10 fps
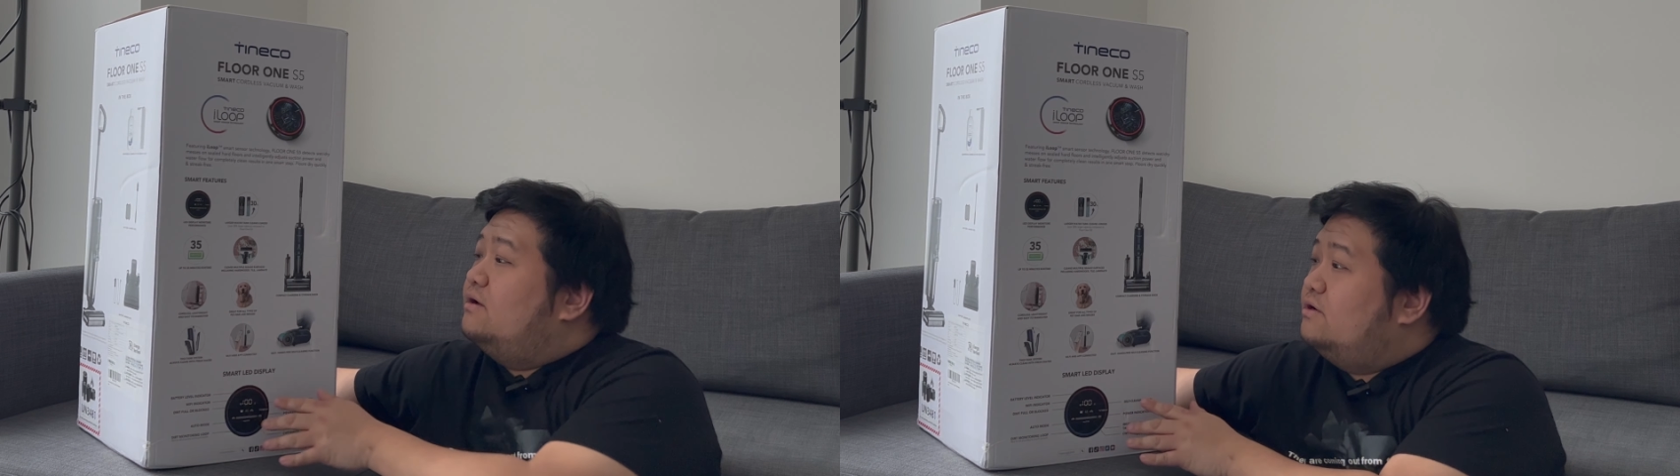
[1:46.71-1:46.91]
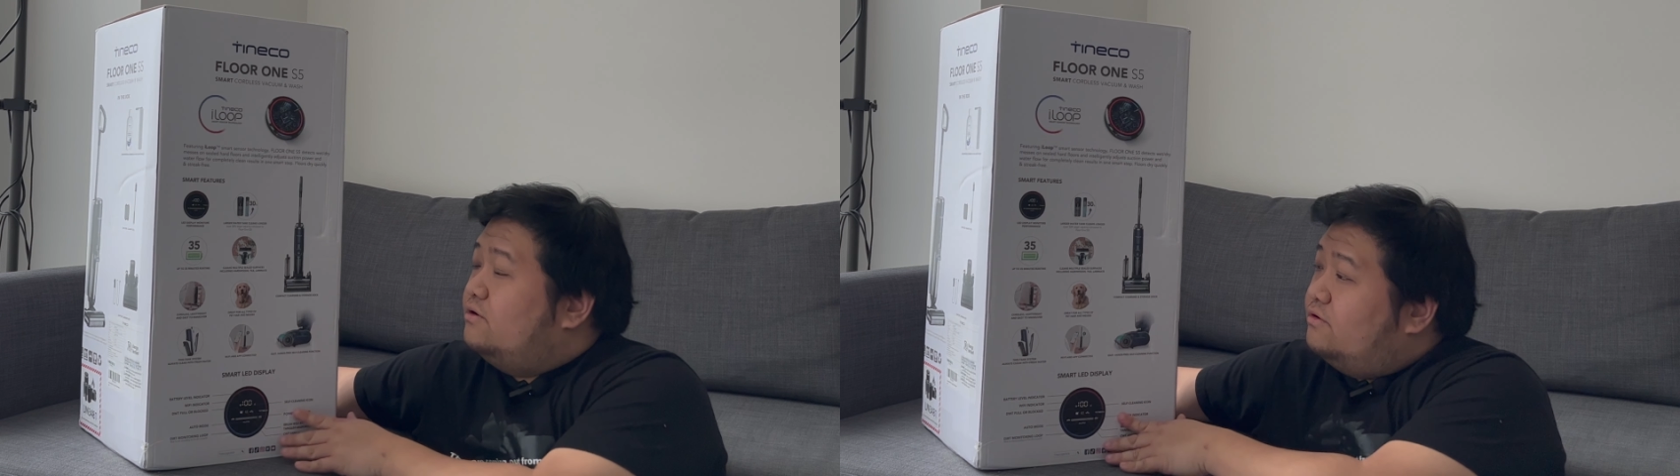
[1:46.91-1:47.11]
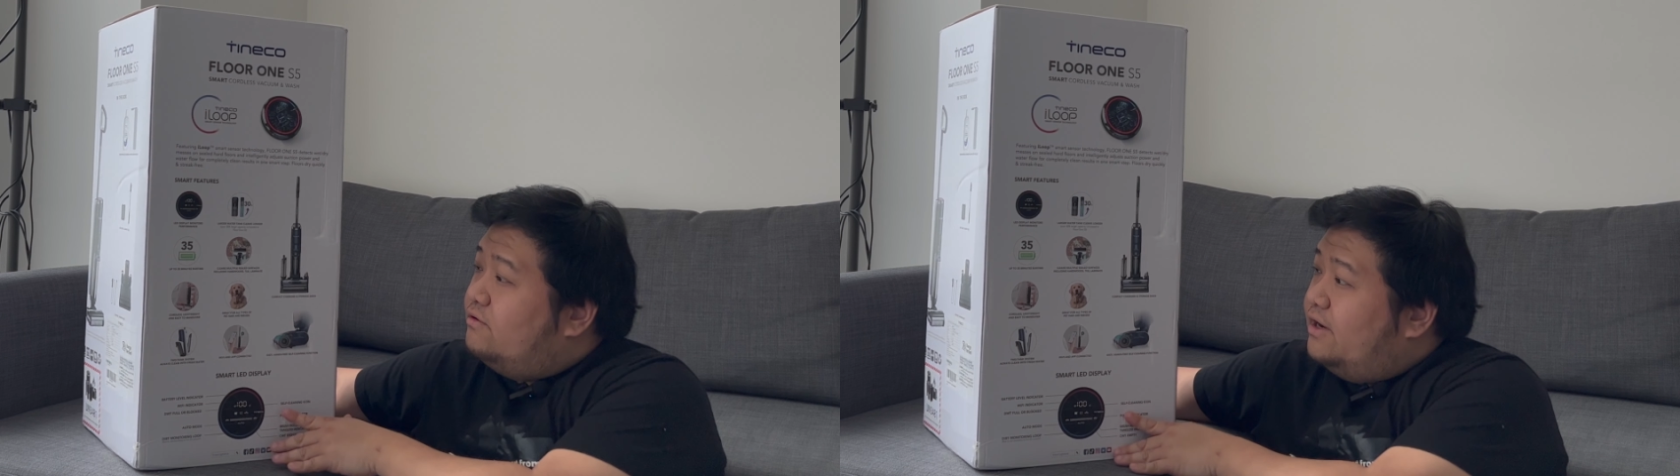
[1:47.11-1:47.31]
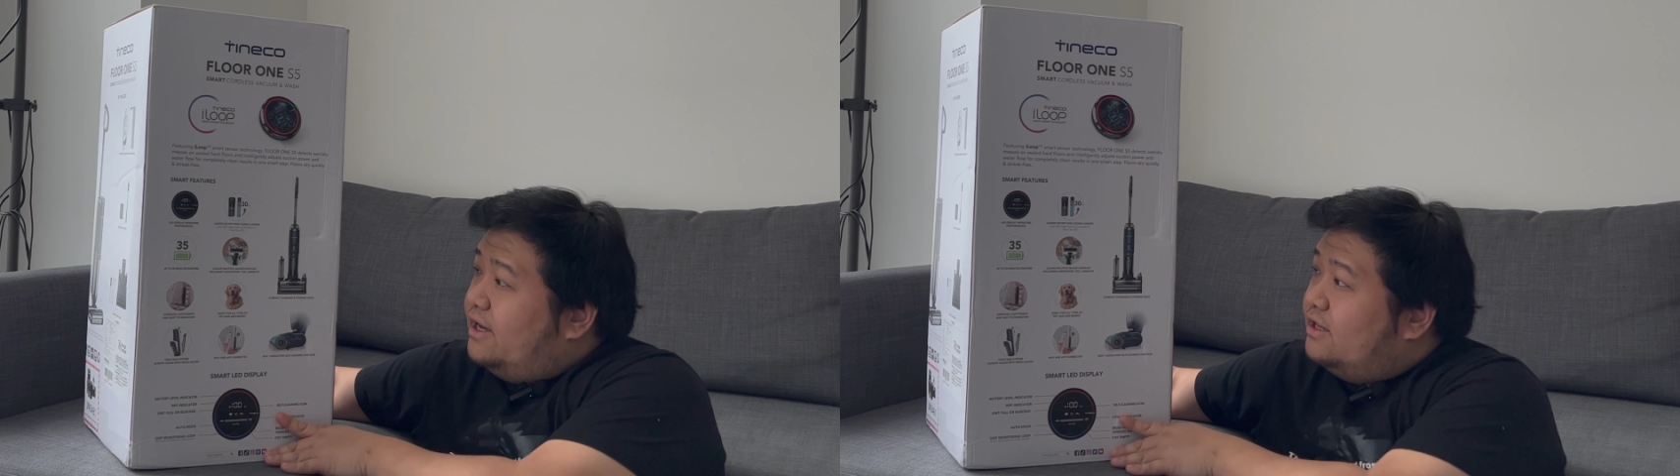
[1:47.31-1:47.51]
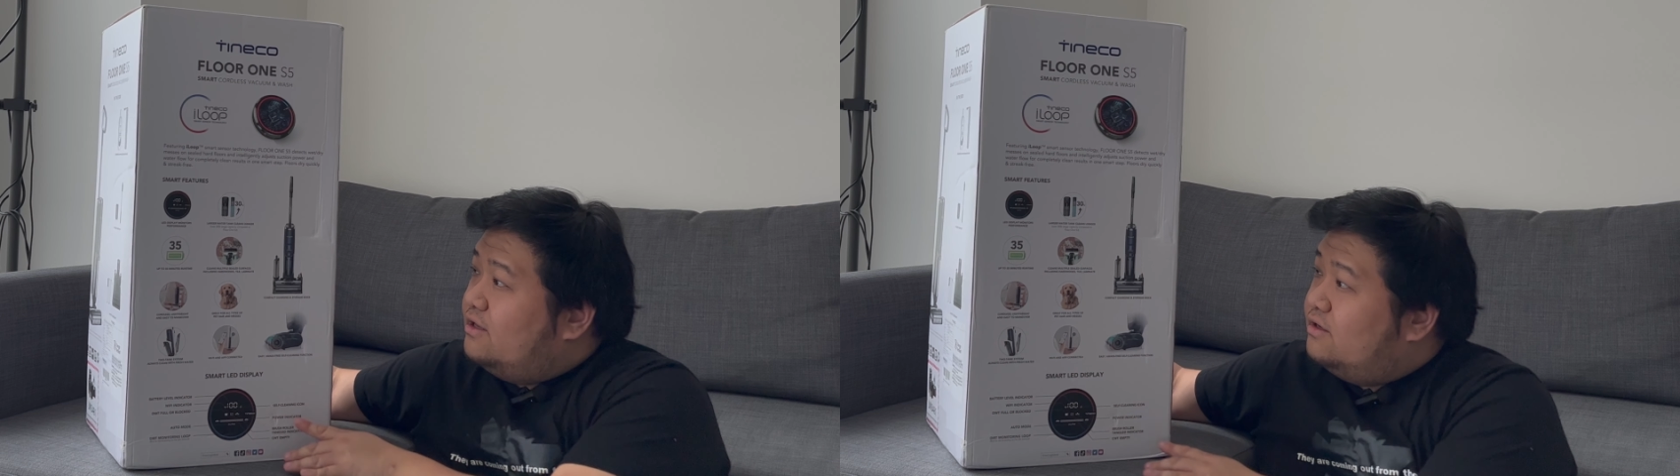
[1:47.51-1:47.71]
All
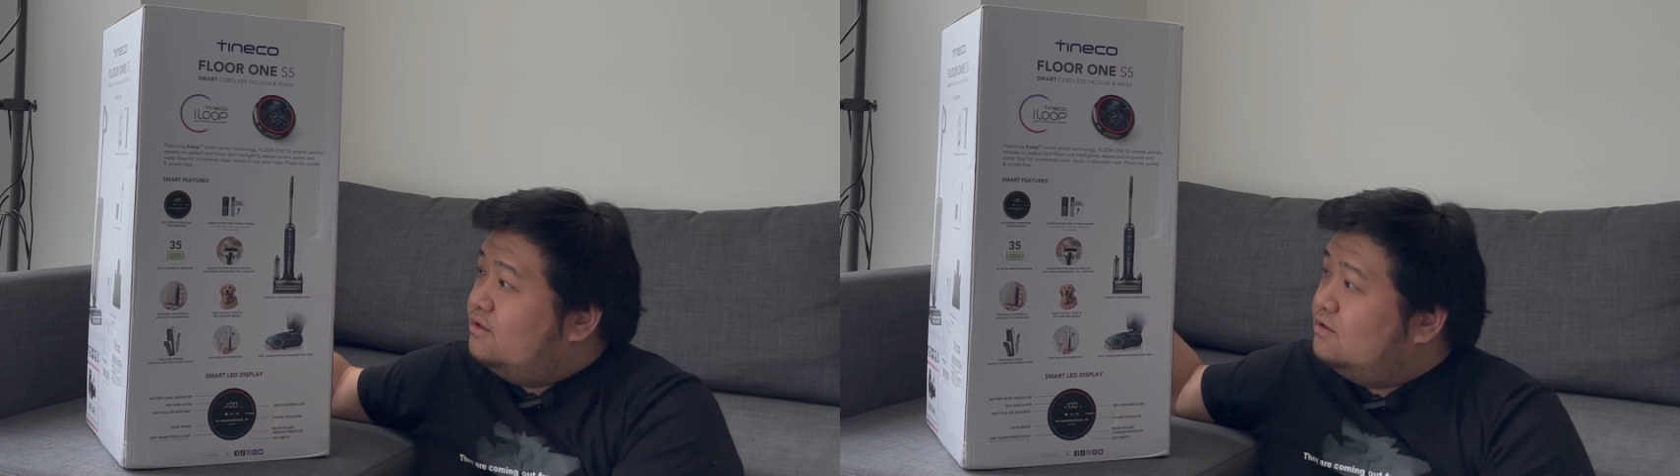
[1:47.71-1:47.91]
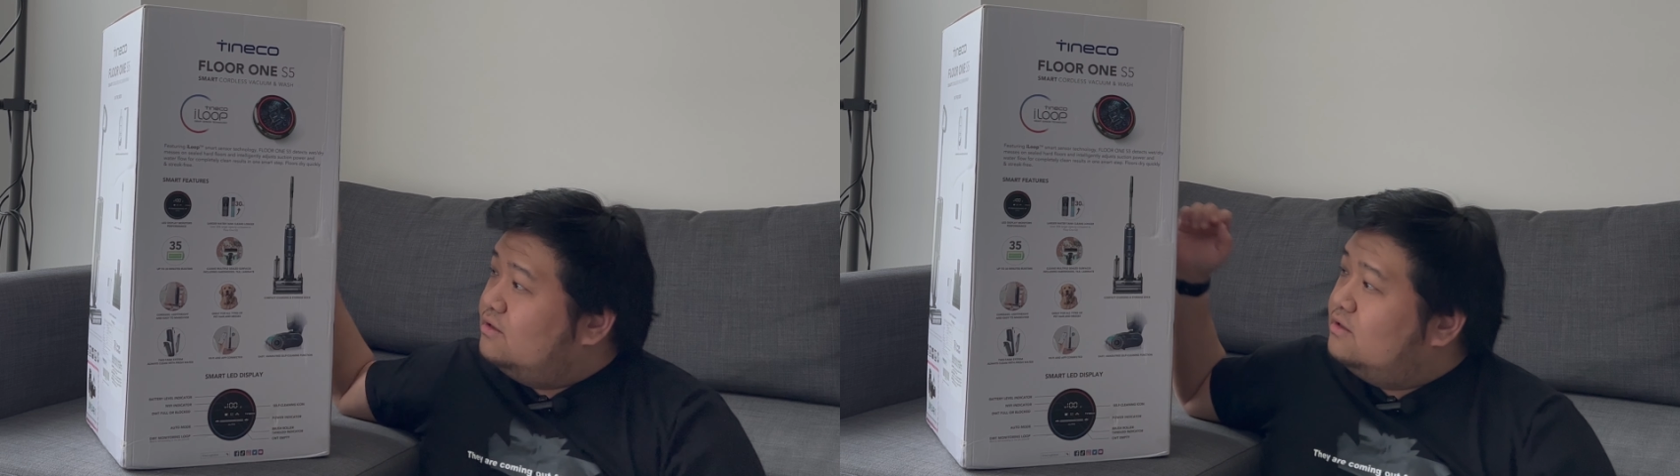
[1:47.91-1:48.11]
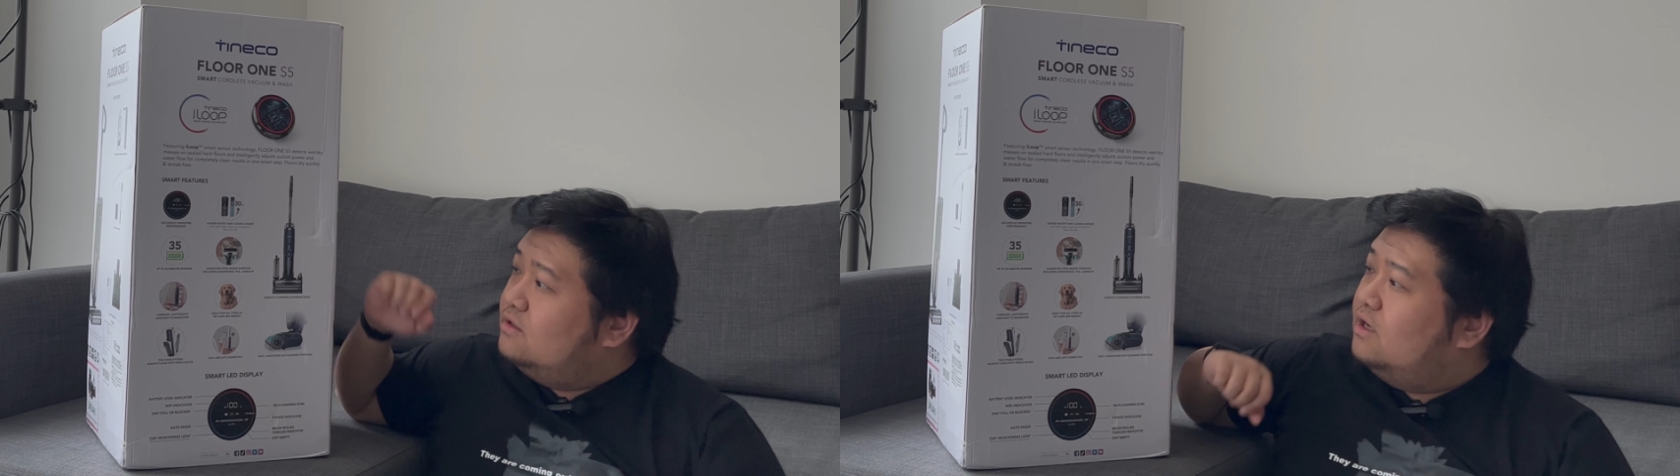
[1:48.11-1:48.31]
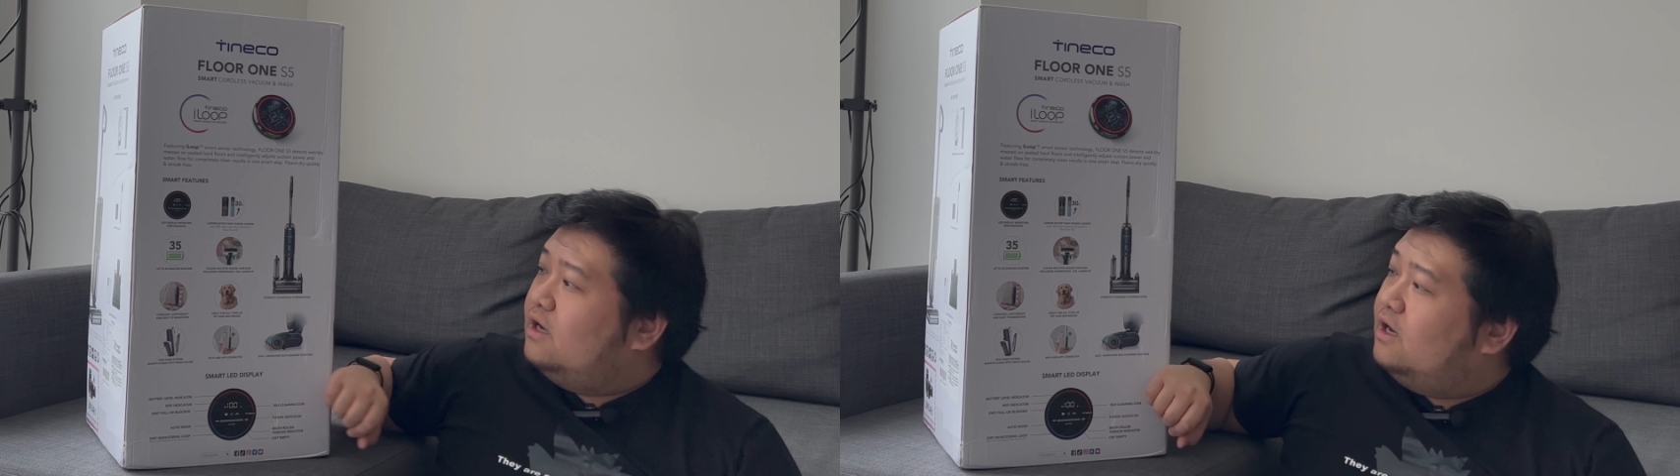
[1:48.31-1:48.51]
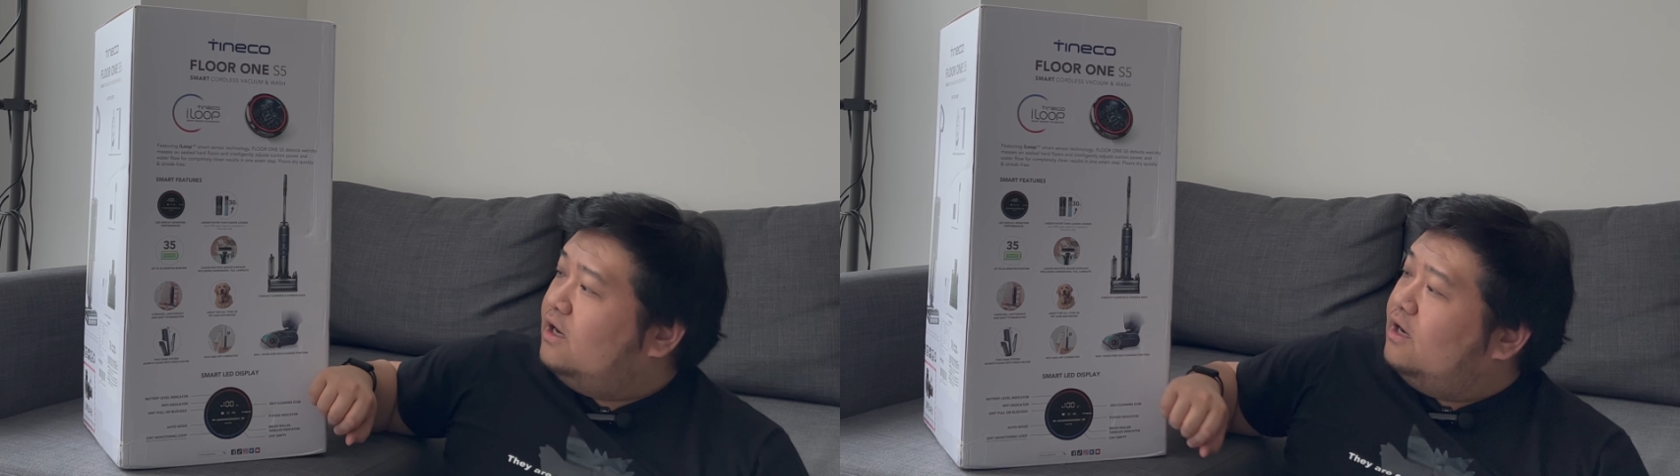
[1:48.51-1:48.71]
right.
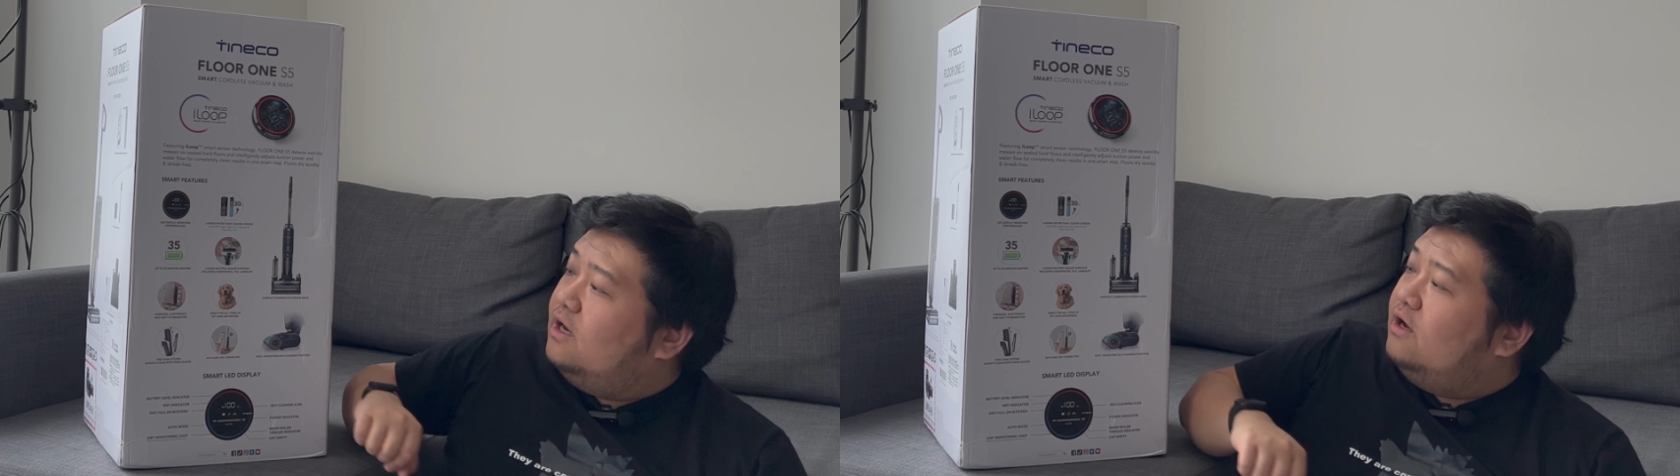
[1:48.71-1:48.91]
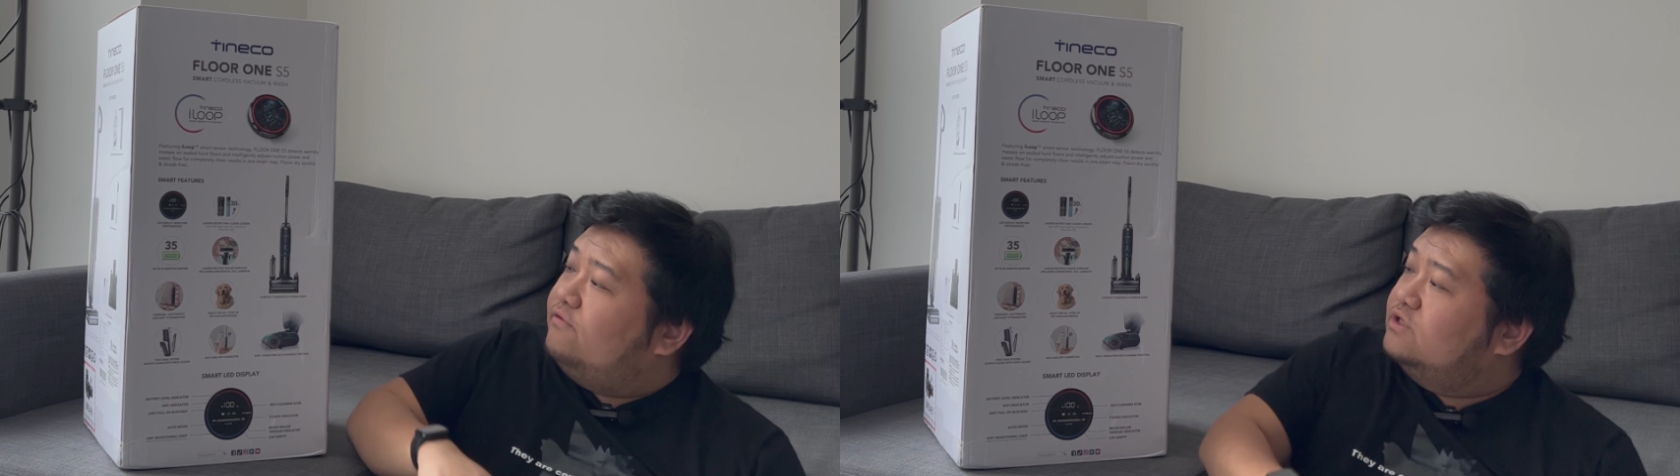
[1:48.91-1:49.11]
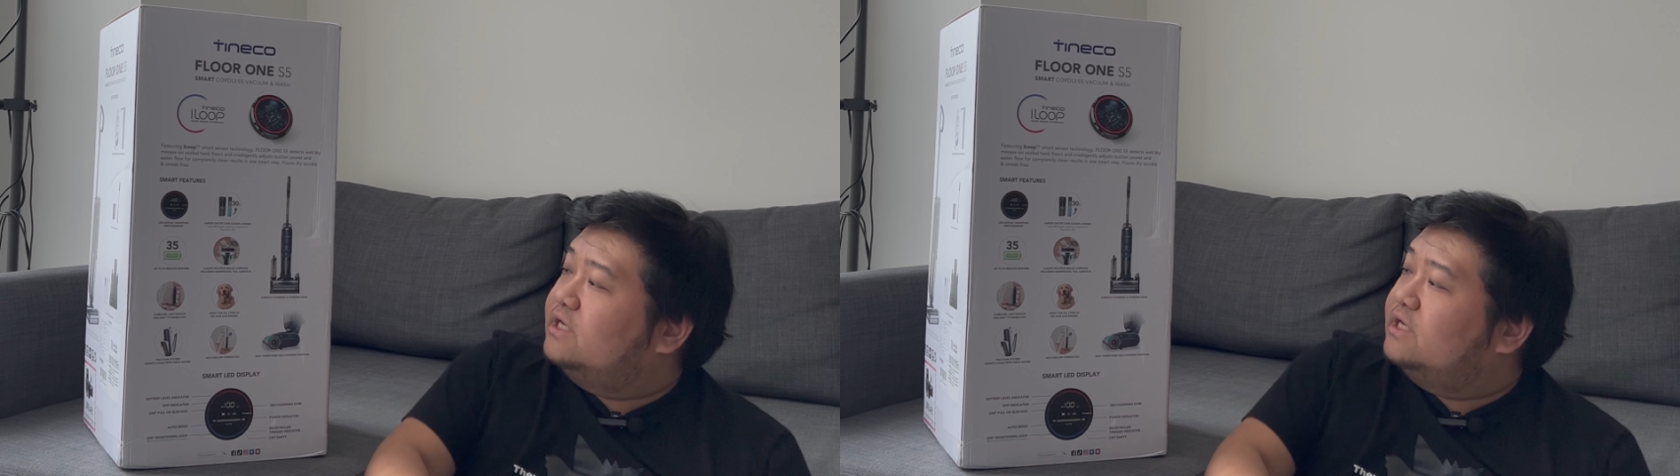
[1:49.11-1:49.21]
Of course,